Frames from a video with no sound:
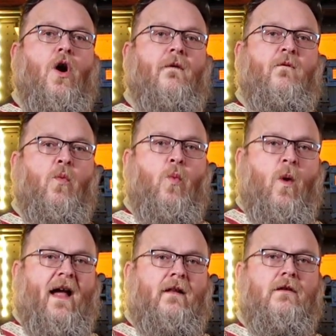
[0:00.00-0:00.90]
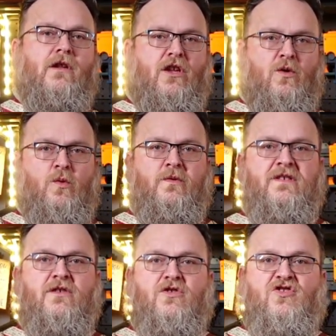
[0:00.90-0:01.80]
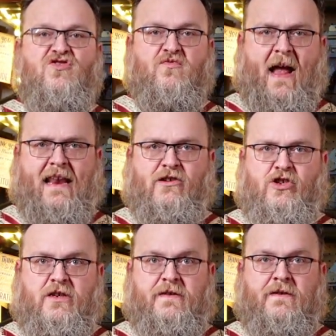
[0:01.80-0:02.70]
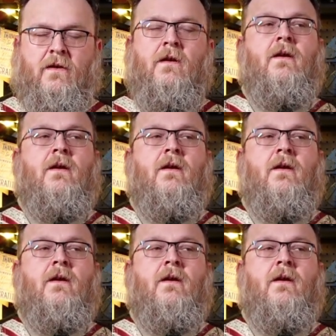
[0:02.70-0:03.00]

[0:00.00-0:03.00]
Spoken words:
of well-used strategies